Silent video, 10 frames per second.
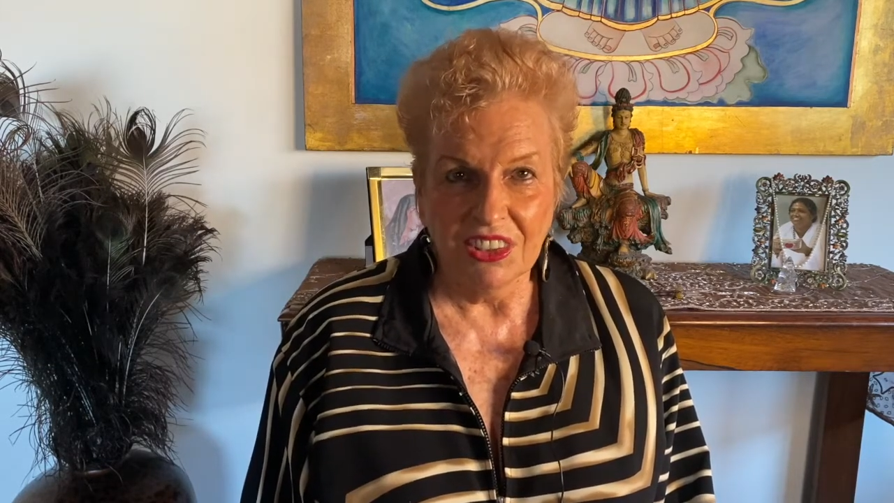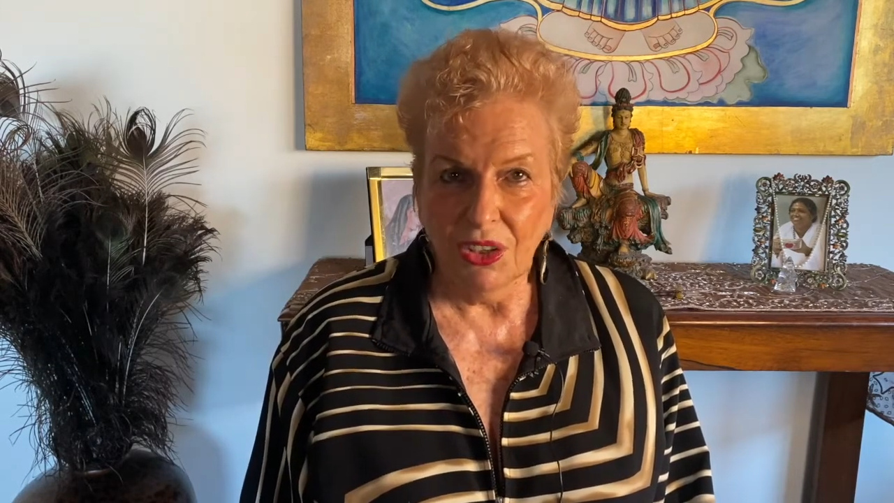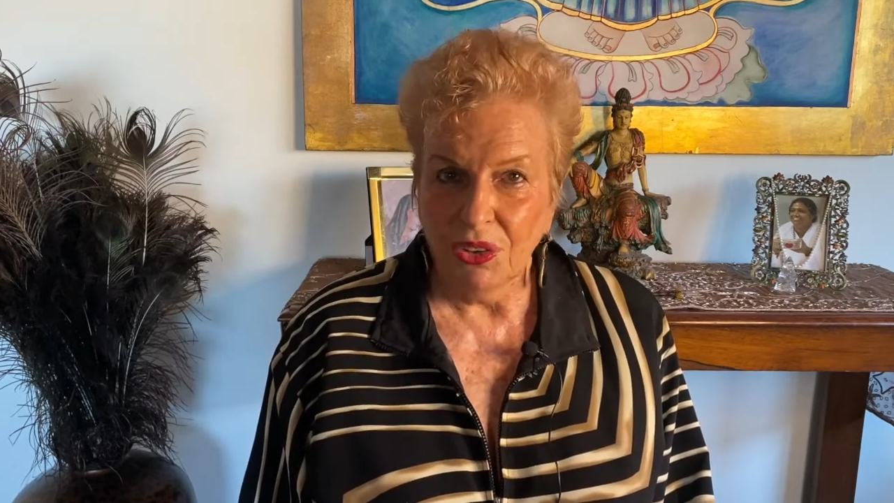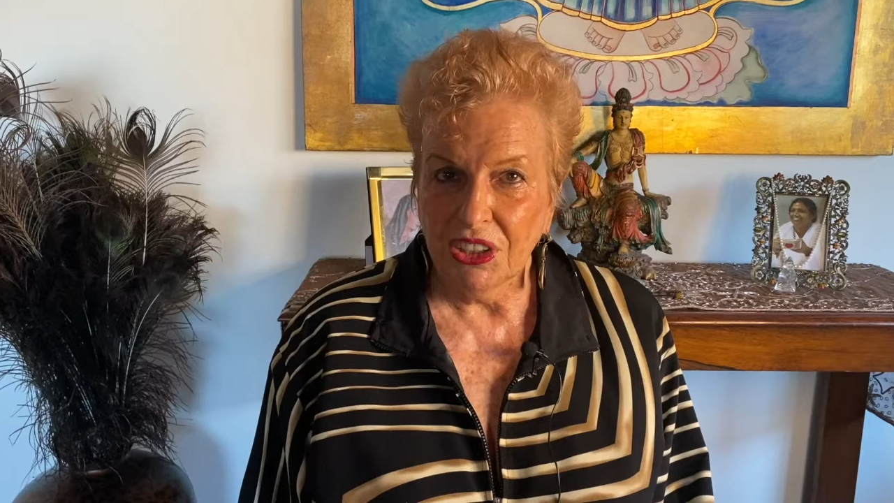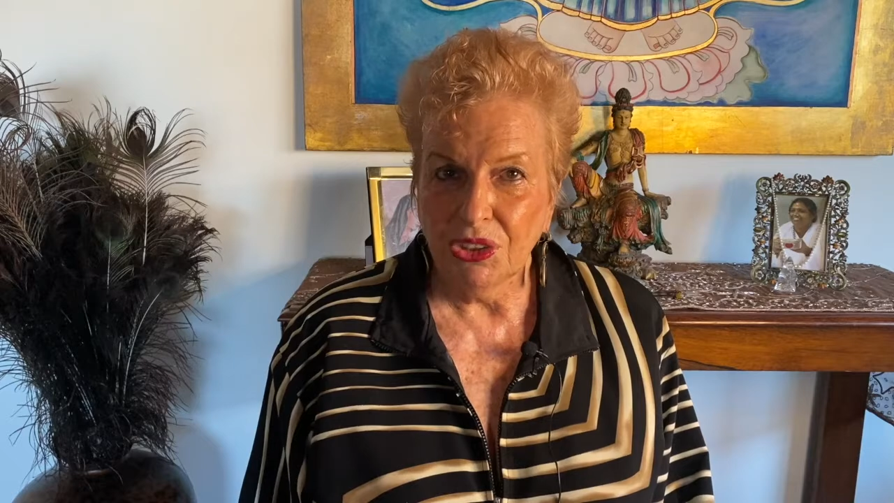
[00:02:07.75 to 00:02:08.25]

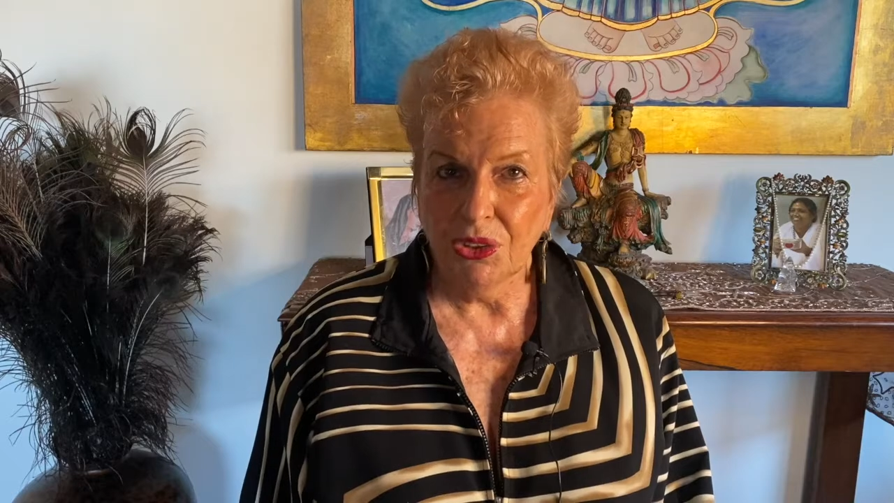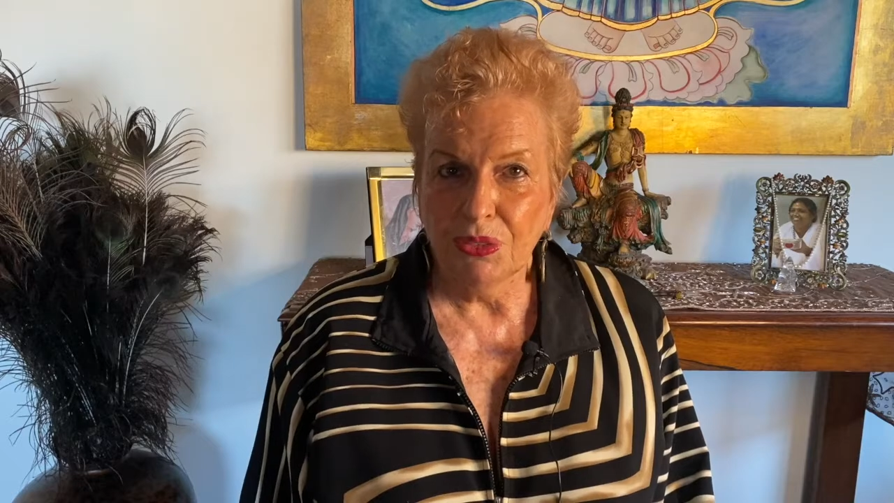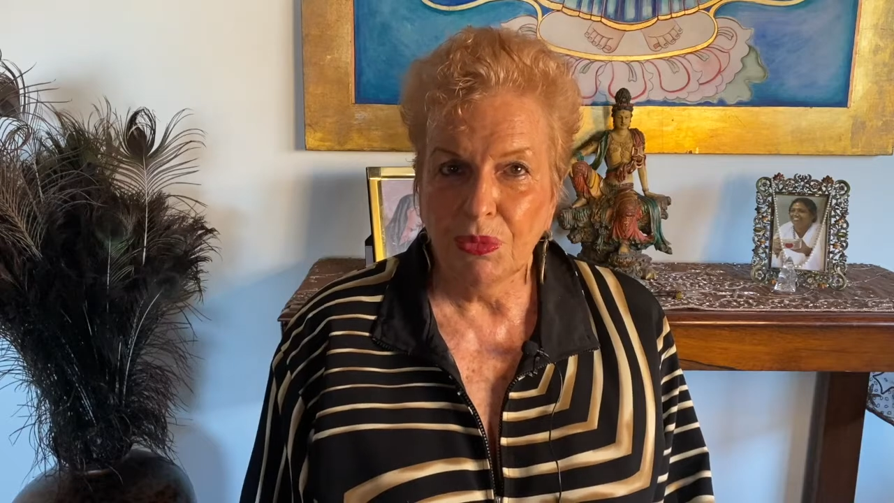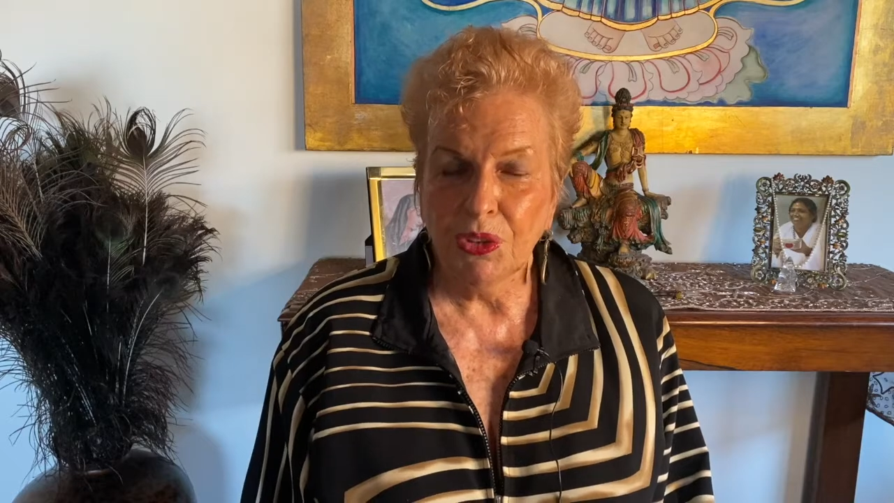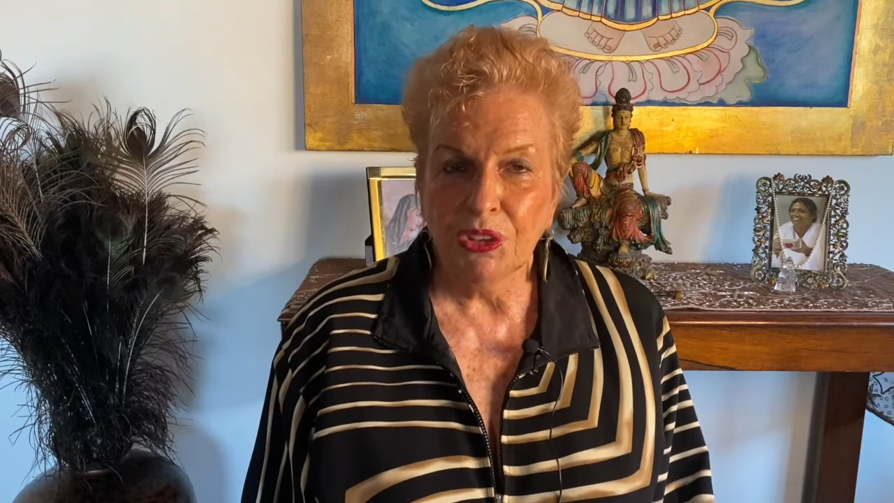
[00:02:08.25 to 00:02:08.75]
going toward
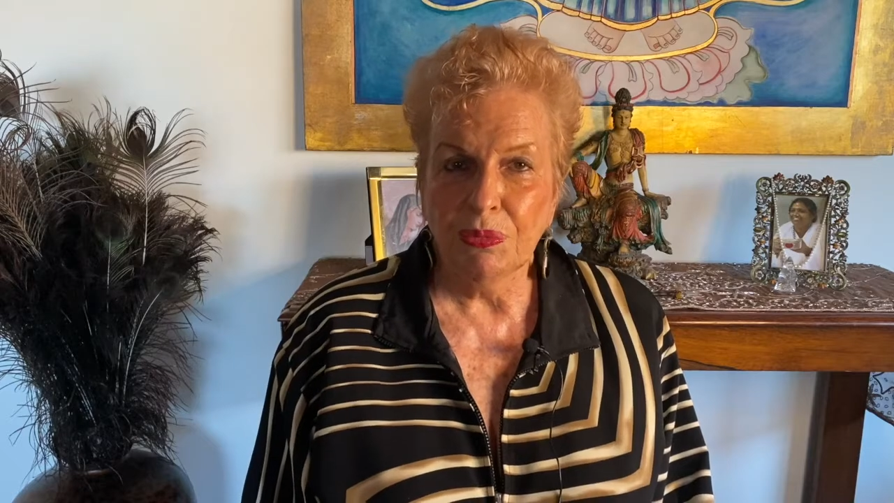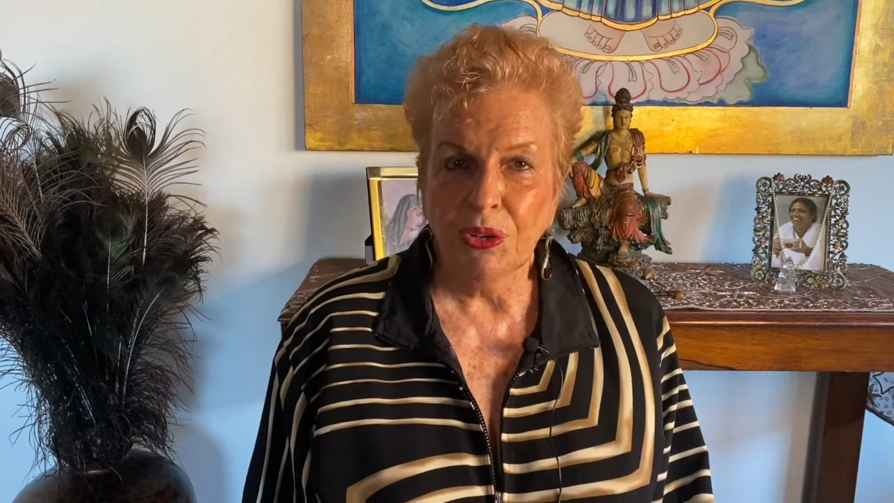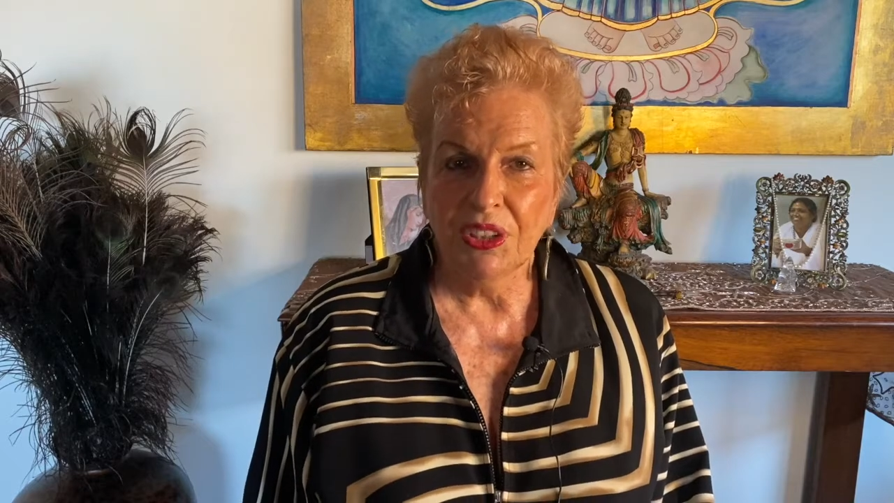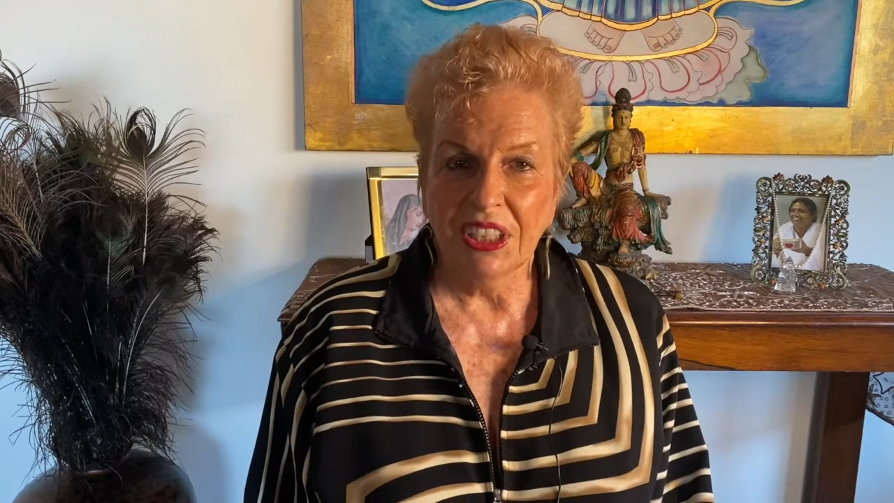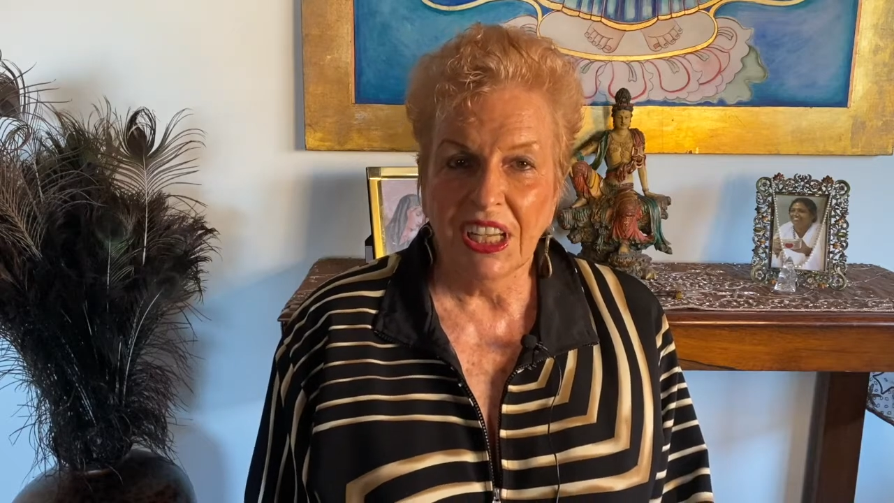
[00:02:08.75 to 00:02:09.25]
more and
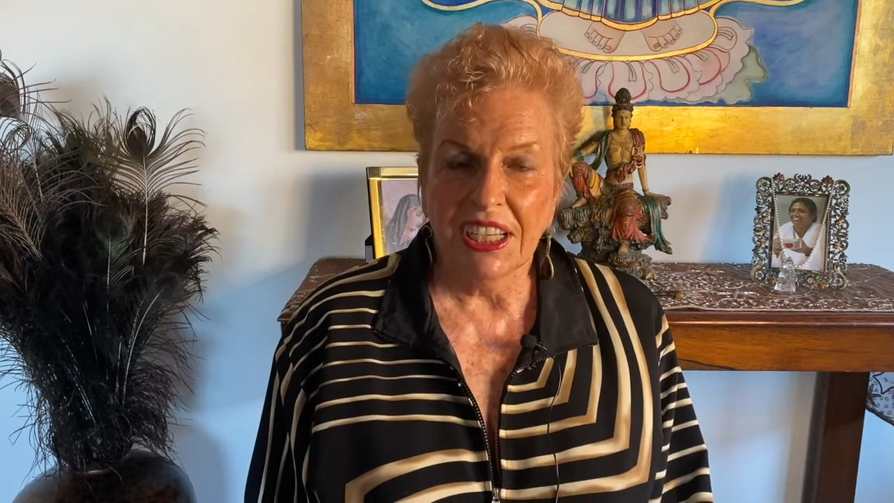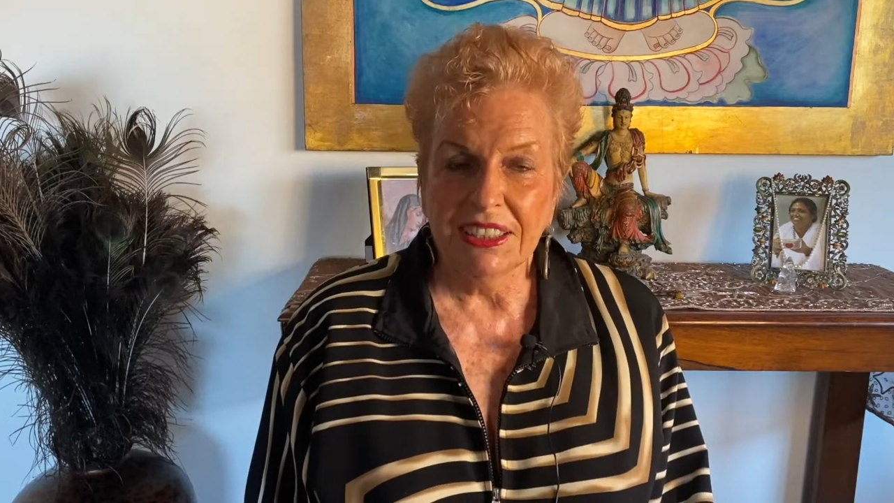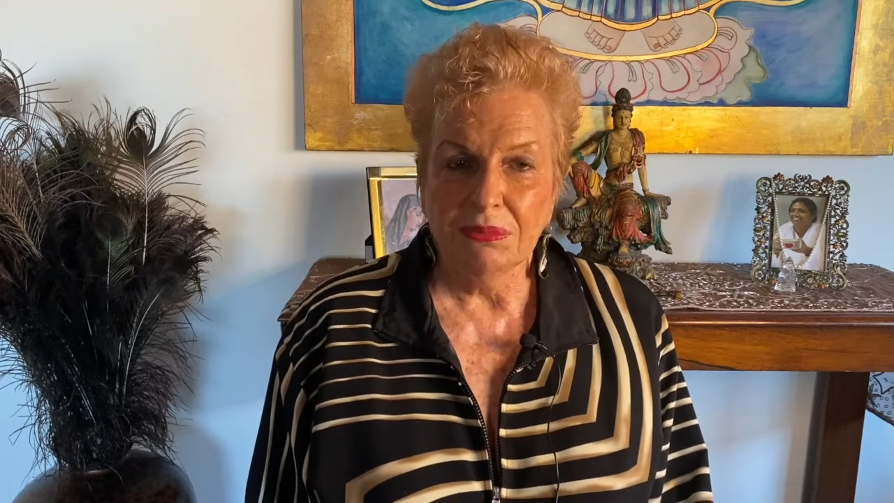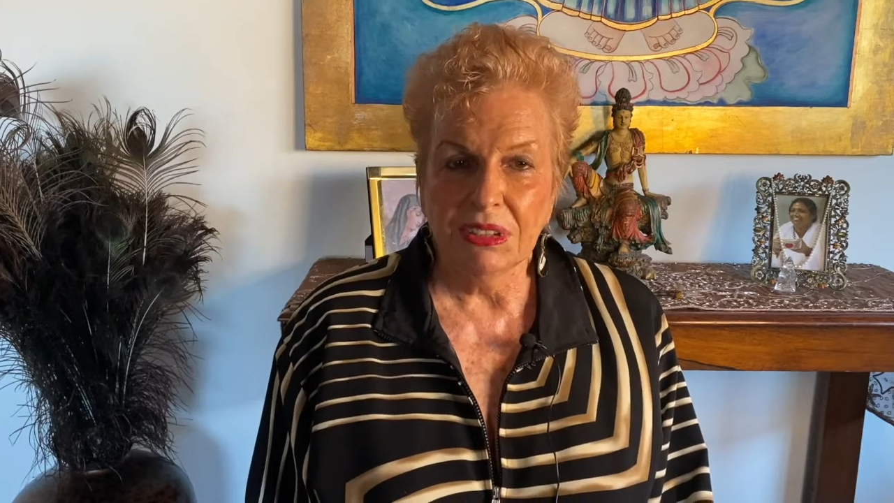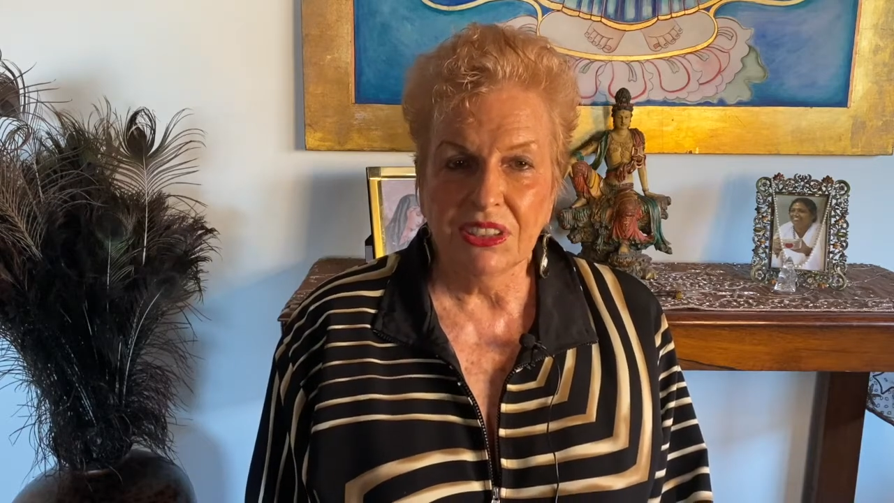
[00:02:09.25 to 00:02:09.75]
more
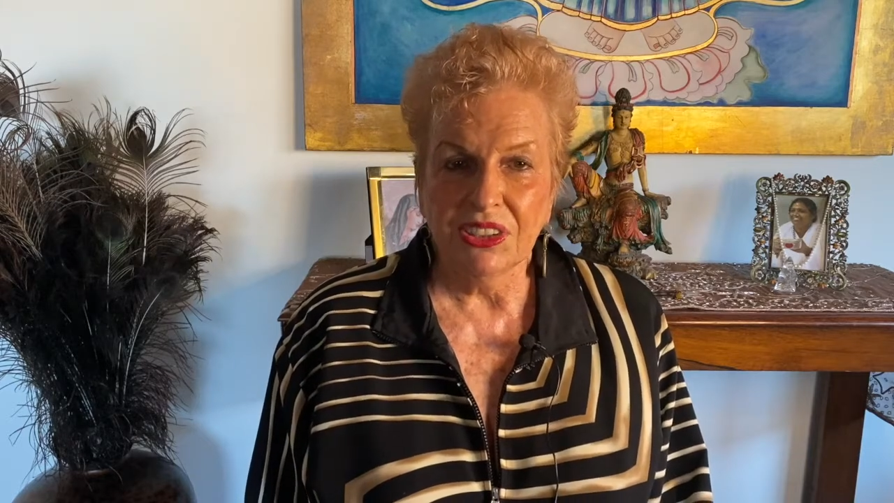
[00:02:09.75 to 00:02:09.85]
enlightenment,